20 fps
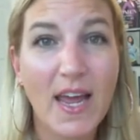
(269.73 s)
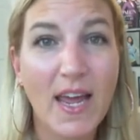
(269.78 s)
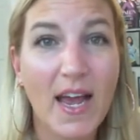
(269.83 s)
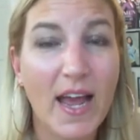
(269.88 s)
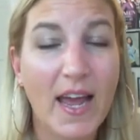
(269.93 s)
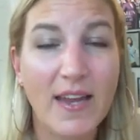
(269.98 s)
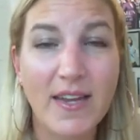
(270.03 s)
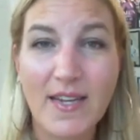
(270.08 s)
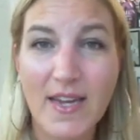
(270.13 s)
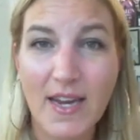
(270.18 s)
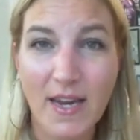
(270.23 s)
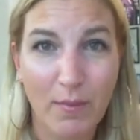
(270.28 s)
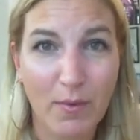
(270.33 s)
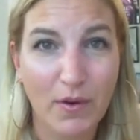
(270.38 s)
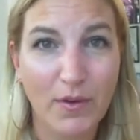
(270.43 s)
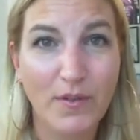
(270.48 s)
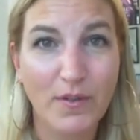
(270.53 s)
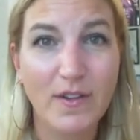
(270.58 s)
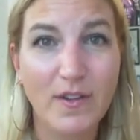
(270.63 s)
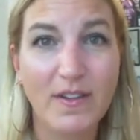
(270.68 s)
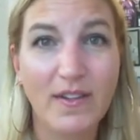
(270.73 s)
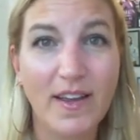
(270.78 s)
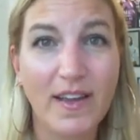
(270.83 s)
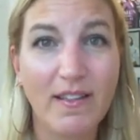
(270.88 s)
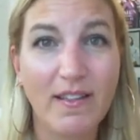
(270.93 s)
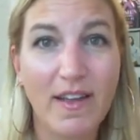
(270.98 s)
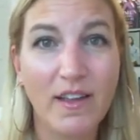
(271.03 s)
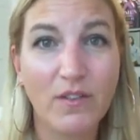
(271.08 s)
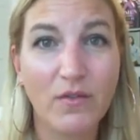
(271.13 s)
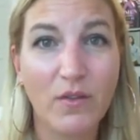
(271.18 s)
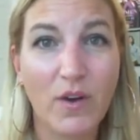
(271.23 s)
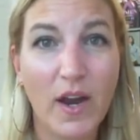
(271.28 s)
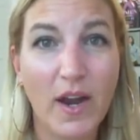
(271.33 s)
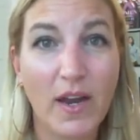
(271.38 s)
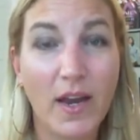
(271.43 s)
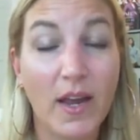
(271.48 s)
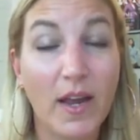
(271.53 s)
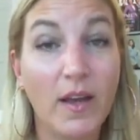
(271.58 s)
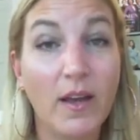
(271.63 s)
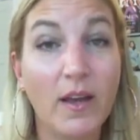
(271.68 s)
I had to take a personal day last
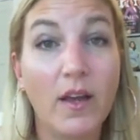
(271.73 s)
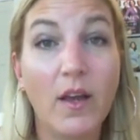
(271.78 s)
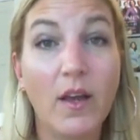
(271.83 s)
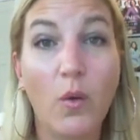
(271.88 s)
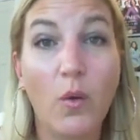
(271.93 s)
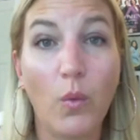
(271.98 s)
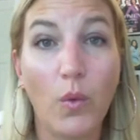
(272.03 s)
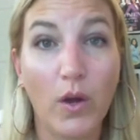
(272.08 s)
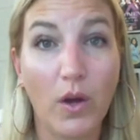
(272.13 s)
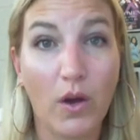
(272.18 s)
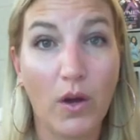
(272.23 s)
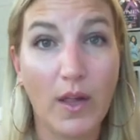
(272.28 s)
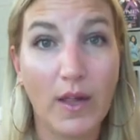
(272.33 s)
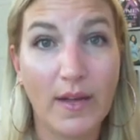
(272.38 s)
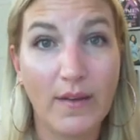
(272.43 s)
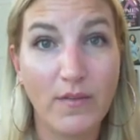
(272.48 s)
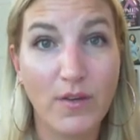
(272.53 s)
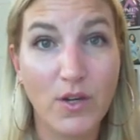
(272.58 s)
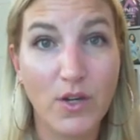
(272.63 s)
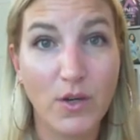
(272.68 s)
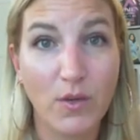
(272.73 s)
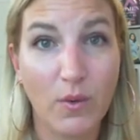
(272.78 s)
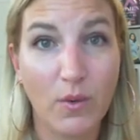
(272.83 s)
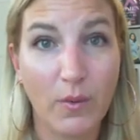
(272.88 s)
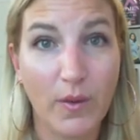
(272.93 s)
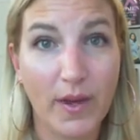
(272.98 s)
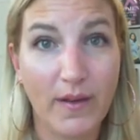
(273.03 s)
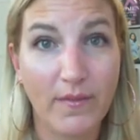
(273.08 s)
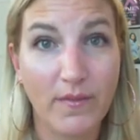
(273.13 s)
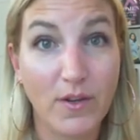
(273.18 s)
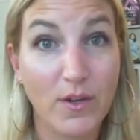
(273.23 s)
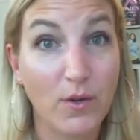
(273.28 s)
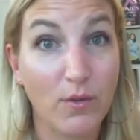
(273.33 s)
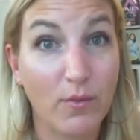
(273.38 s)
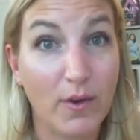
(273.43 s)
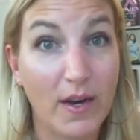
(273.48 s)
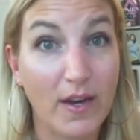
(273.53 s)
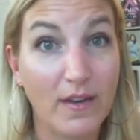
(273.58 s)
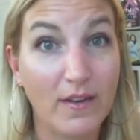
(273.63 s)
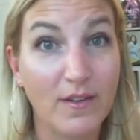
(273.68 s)
Friday. We all have to do what we have to do,
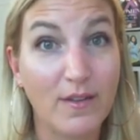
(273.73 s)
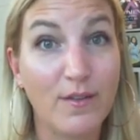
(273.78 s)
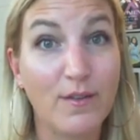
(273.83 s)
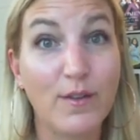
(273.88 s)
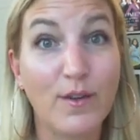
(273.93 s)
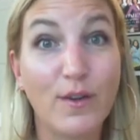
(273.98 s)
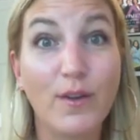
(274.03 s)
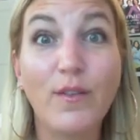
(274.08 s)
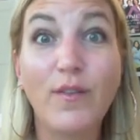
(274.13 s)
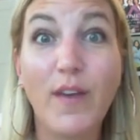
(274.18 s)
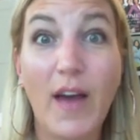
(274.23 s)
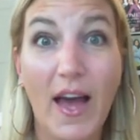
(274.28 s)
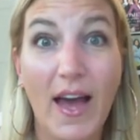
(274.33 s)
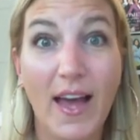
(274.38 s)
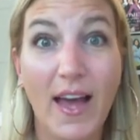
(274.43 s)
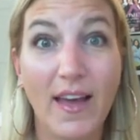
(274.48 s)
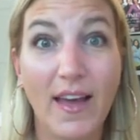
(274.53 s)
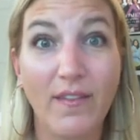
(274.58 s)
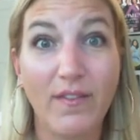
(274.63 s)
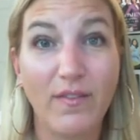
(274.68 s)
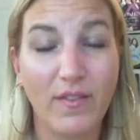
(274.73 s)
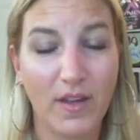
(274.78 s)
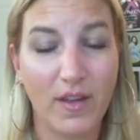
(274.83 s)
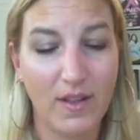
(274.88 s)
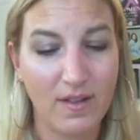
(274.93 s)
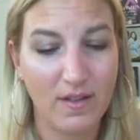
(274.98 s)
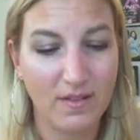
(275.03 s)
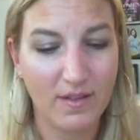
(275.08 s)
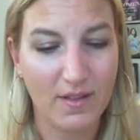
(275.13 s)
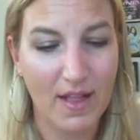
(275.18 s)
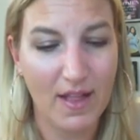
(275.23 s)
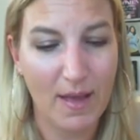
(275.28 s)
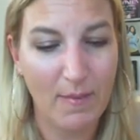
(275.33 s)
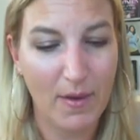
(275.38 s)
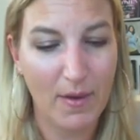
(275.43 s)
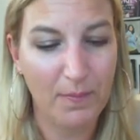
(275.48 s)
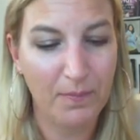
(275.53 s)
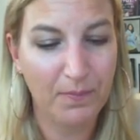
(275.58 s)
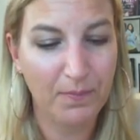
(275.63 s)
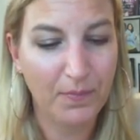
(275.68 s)
right, to survive in this climate.